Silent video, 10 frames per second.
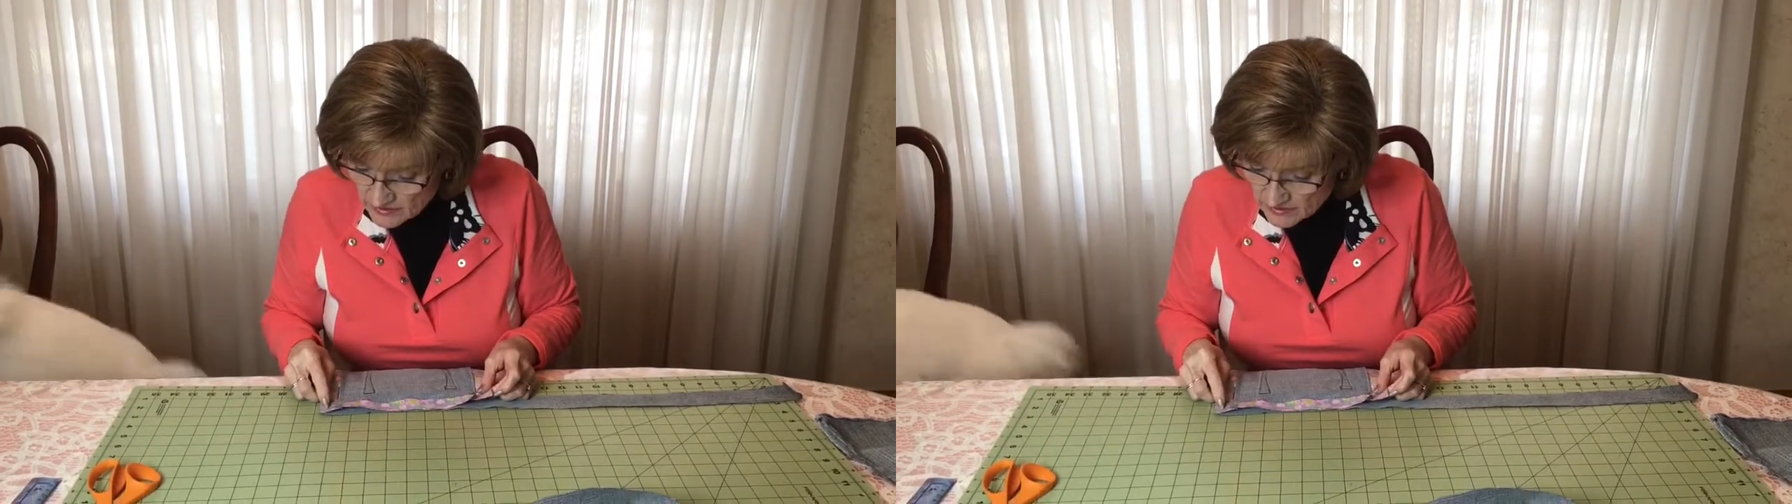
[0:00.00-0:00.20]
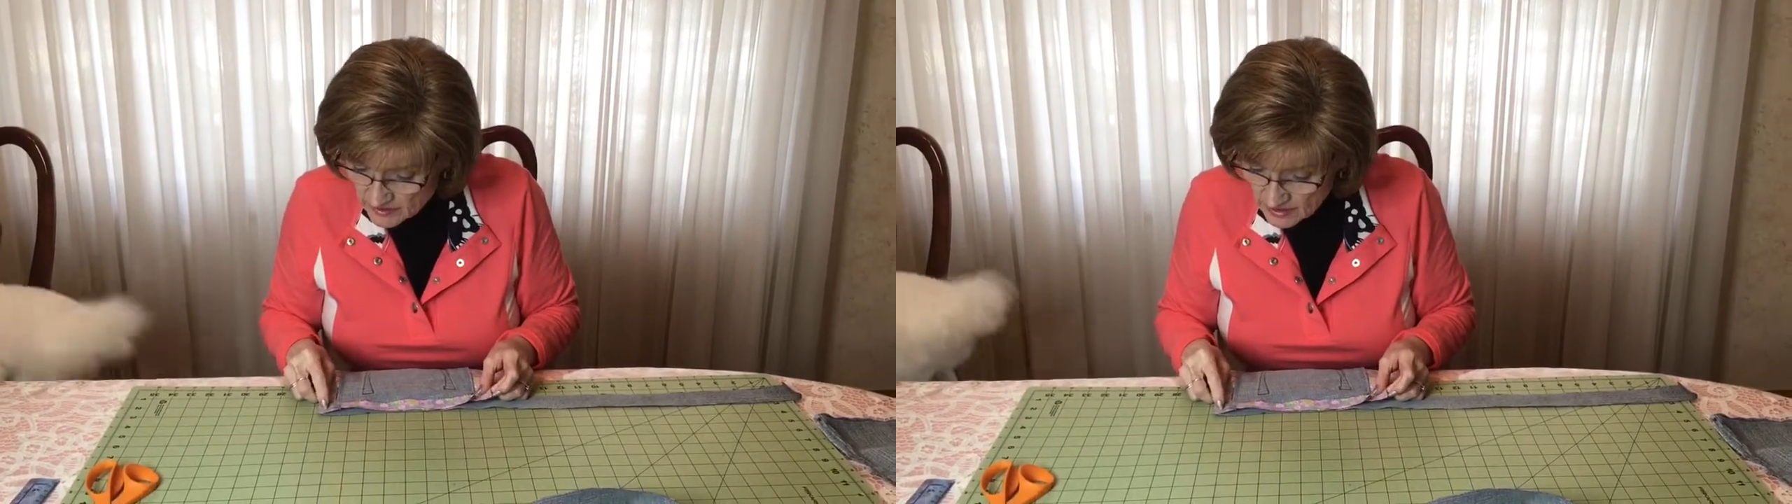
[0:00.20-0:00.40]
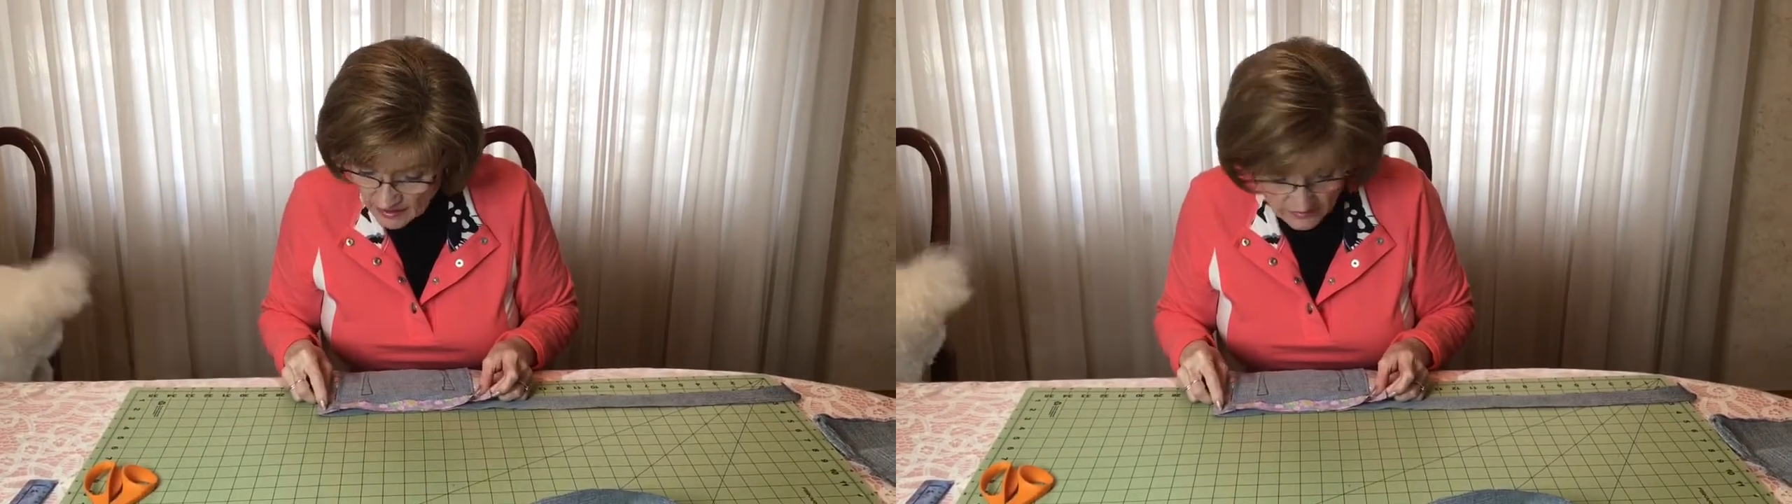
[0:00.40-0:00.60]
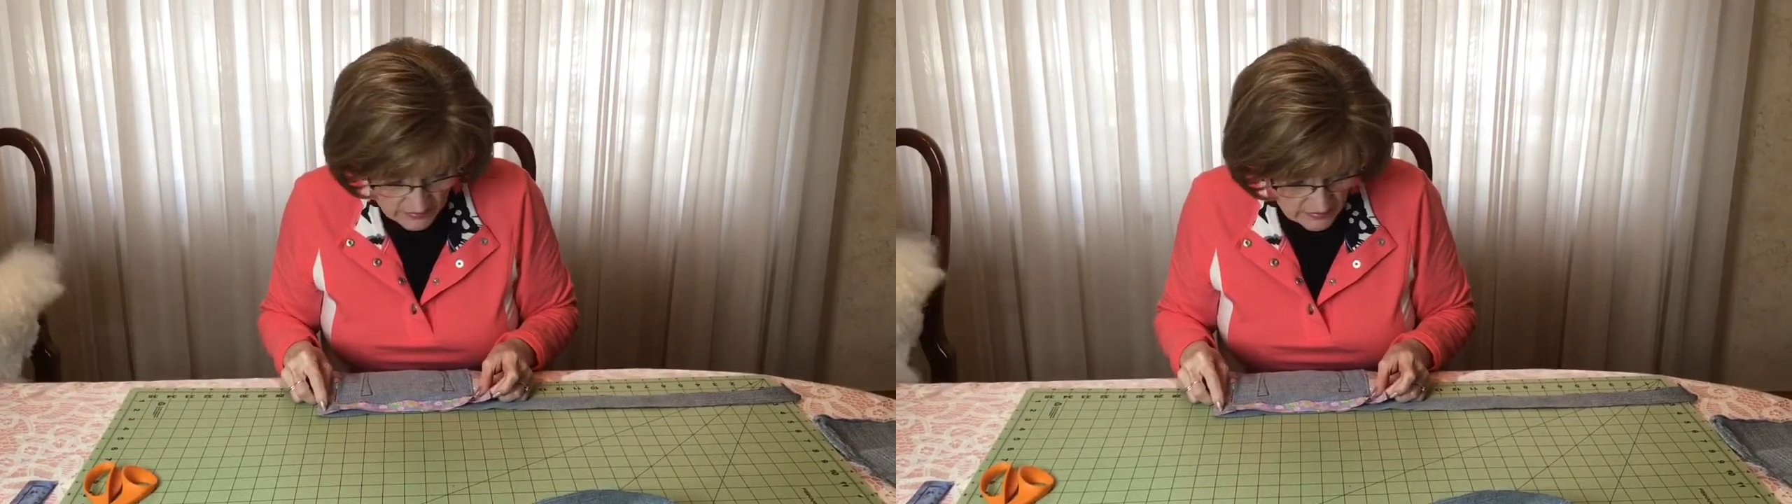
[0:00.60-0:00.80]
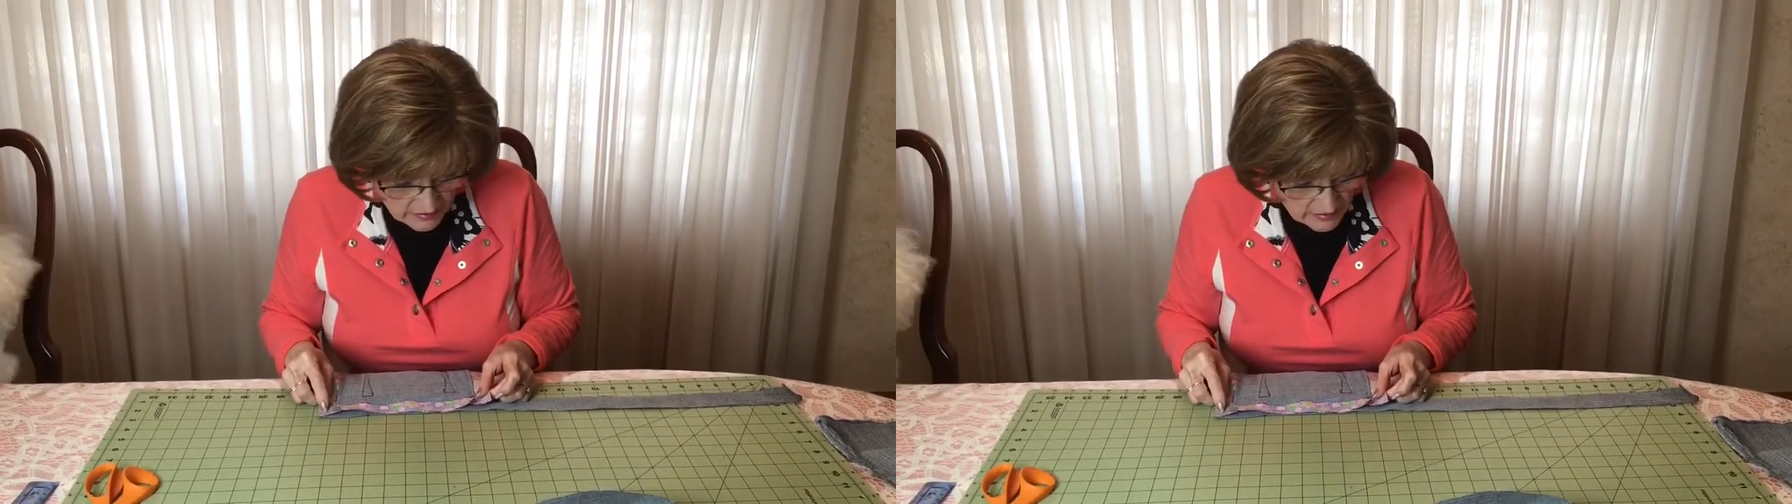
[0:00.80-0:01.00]

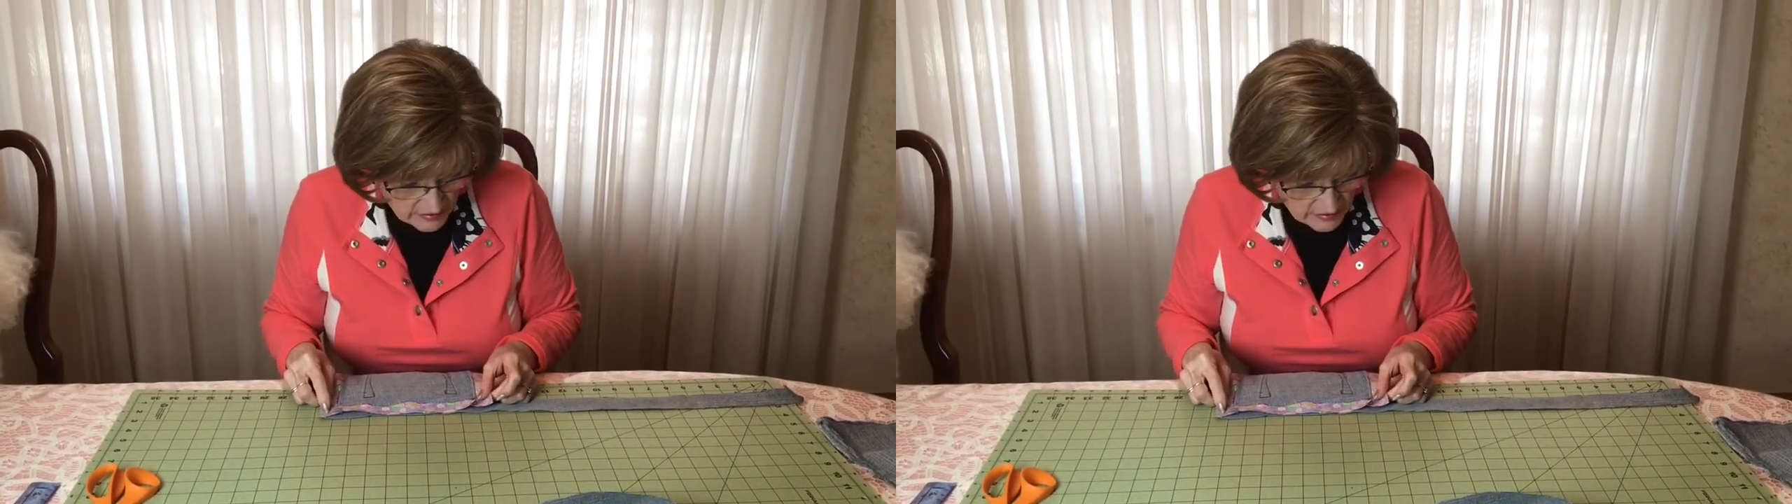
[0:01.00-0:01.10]
together.